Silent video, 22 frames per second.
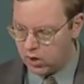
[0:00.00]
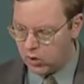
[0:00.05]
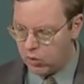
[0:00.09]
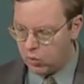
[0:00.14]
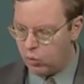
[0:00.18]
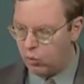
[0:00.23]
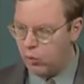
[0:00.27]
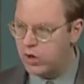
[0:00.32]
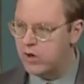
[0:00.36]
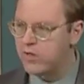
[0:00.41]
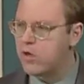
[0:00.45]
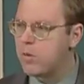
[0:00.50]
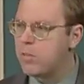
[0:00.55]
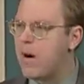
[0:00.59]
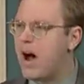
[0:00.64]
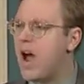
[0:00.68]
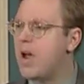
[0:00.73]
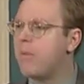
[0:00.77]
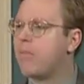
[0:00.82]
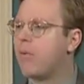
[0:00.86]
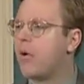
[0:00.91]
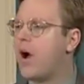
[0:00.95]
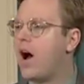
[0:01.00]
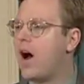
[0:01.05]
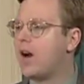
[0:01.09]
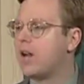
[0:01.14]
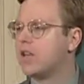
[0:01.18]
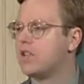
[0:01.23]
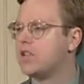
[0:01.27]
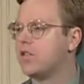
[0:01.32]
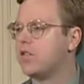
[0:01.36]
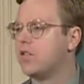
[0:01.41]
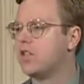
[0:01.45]
One of the
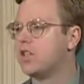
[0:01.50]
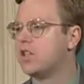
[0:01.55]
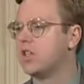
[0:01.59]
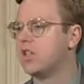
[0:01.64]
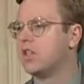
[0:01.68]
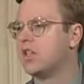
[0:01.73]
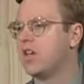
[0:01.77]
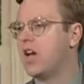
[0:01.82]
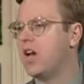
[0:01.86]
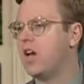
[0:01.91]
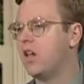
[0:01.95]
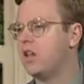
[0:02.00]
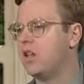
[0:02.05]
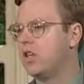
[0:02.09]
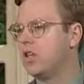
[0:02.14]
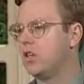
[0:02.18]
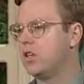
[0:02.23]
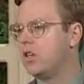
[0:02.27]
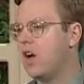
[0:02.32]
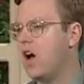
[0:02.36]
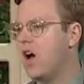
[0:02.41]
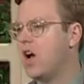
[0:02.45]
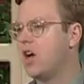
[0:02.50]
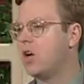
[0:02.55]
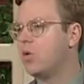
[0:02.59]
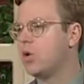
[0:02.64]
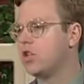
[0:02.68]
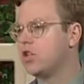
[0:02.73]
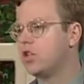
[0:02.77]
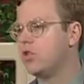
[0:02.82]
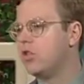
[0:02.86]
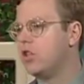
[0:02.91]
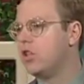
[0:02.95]
byproducts of this Italian
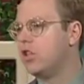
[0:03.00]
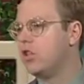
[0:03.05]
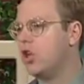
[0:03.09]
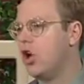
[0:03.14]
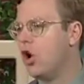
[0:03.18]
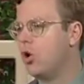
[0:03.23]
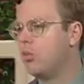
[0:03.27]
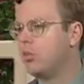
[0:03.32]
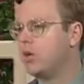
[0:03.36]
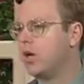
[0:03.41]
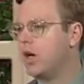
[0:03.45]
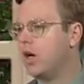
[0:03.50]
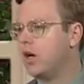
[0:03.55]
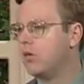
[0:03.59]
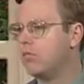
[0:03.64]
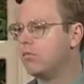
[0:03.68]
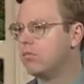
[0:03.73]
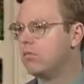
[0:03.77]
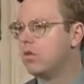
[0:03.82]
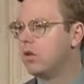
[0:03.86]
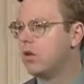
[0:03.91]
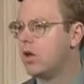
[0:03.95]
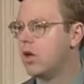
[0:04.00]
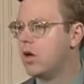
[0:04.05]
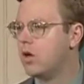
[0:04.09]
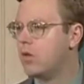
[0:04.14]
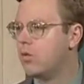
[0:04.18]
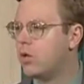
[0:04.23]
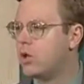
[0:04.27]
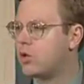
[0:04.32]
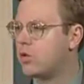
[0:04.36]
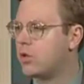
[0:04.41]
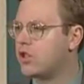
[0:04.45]
conquest of Ethiopia,
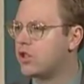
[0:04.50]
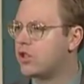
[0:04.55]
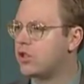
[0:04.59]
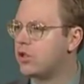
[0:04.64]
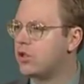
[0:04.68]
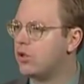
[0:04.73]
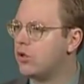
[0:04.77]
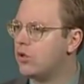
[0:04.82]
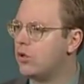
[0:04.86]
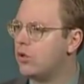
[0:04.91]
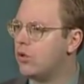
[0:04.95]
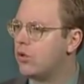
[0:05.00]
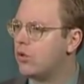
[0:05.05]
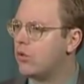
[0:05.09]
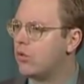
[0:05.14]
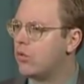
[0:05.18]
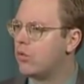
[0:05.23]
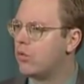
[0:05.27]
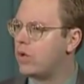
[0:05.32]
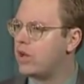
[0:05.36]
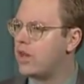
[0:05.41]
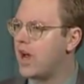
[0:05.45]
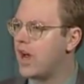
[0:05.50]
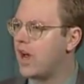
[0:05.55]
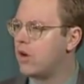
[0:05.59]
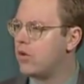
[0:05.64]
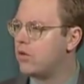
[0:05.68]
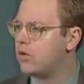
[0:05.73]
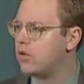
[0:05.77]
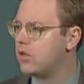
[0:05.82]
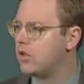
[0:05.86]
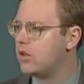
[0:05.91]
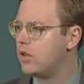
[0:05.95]
which was to
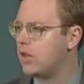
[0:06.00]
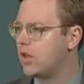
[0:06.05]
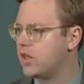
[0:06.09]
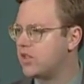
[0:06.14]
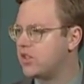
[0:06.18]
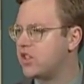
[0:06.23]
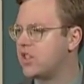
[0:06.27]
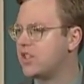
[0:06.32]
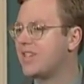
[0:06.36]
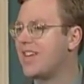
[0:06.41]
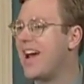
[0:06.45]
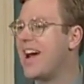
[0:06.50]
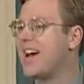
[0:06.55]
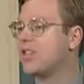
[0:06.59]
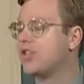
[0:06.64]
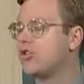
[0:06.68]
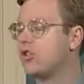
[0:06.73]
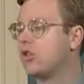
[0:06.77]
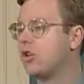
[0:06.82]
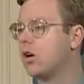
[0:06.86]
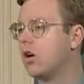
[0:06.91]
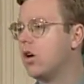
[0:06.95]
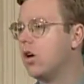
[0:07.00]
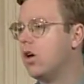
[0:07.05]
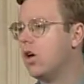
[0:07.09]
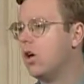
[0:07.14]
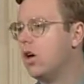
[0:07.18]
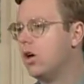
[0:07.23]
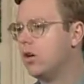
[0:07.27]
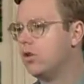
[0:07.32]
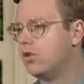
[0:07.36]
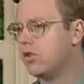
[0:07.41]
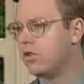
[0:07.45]
redound as disaster
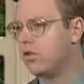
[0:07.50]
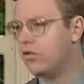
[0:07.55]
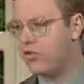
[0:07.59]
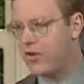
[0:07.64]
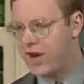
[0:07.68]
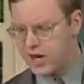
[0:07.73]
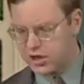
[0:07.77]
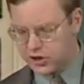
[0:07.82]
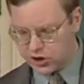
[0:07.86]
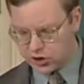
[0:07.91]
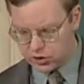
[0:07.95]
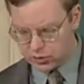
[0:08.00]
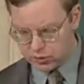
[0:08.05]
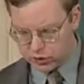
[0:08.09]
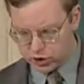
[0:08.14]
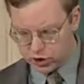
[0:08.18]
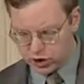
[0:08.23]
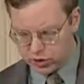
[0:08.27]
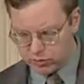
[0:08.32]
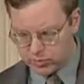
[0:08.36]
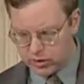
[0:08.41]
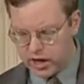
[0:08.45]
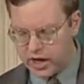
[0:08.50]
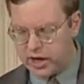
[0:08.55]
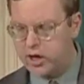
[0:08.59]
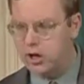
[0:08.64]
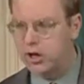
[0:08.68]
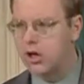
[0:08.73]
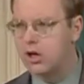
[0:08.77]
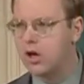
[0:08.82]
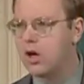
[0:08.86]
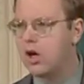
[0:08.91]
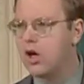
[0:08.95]
to the fascist regime
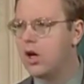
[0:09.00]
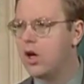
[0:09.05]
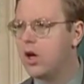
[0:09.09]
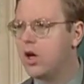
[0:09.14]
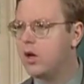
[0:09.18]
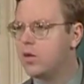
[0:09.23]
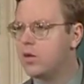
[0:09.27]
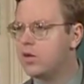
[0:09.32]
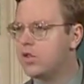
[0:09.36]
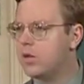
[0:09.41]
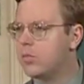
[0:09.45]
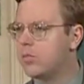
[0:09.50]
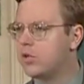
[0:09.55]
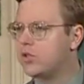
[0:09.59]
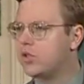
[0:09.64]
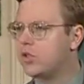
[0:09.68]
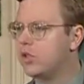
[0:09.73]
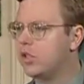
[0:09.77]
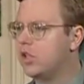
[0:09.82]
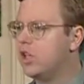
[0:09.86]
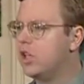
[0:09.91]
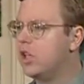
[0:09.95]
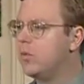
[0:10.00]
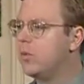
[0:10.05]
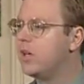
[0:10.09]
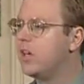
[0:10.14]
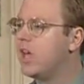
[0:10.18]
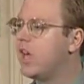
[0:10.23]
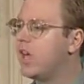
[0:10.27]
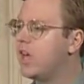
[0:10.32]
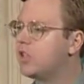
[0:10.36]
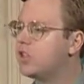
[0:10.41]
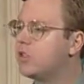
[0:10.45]
later, was that Mussolini
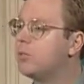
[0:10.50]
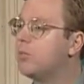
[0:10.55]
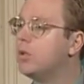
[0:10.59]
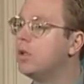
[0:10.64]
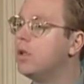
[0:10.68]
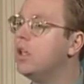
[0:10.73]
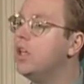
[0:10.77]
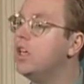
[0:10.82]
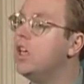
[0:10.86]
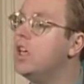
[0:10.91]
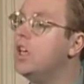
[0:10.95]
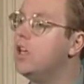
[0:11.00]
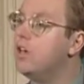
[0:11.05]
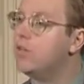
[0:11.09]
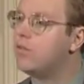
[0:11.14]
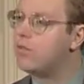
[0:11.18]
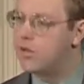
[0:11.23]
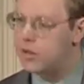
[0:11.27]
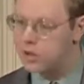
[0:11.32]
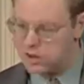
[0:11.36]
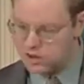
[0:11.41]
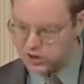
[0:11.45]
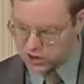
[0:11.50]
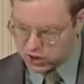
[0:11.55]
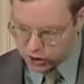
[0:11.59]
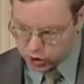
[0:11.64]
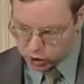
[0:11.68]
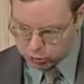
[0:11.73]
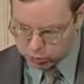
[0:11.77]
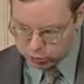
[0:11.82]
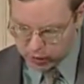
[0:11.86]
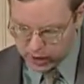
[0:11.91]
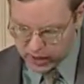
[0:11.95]
began to believe
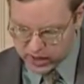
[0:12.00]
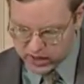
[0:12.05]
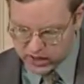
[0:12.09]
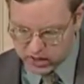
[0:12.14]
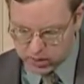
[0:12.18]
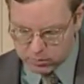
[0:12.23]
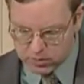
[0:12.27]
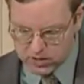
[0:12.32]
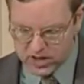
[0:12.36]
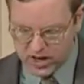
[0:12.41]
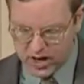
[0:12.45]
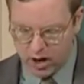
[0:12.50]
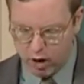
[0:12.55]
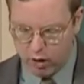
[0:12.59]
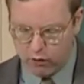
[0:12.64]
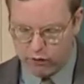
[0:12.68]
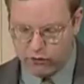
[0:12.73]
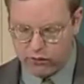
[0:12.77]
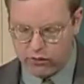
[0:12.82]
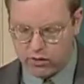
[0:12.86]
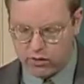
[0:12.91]
such praise himself.